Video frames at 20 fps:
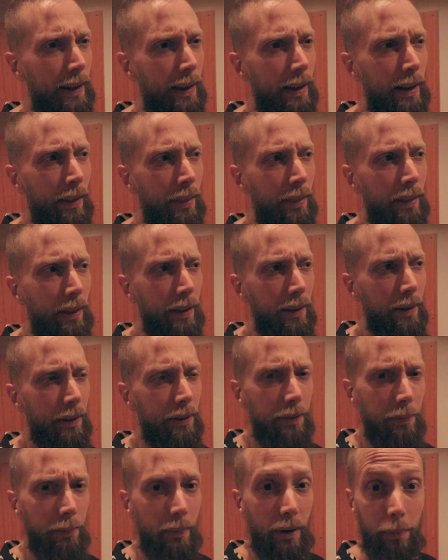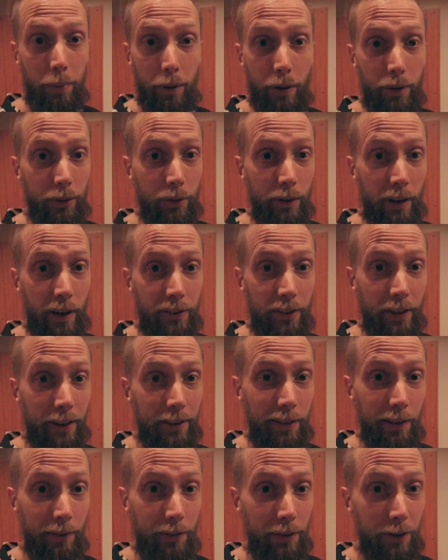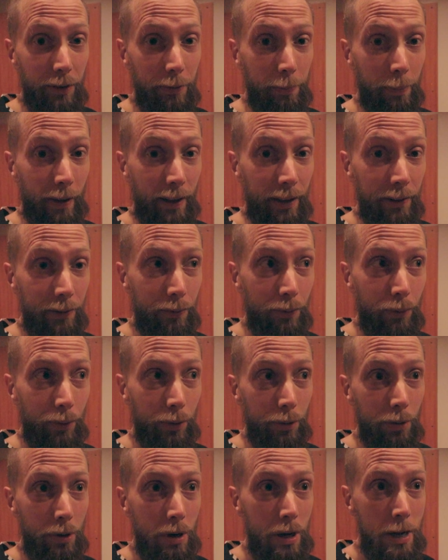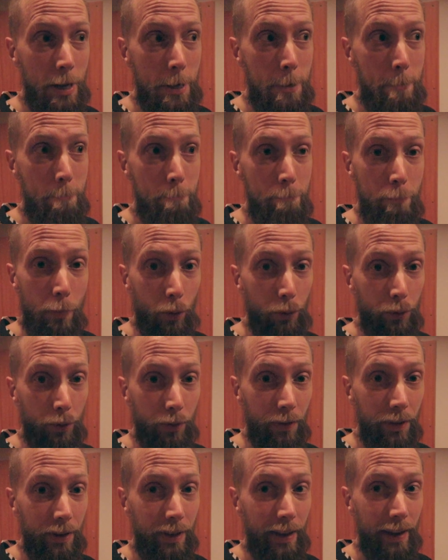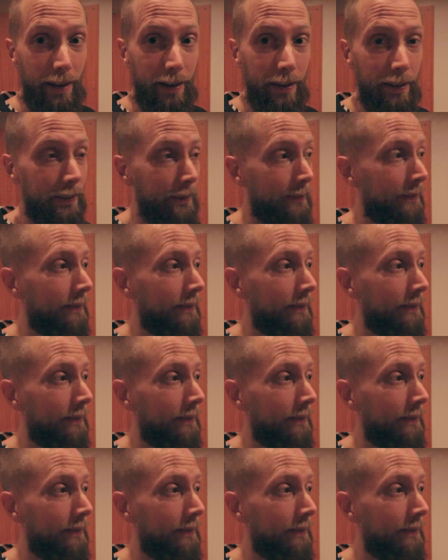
And then my partner has activities planned for most of the day.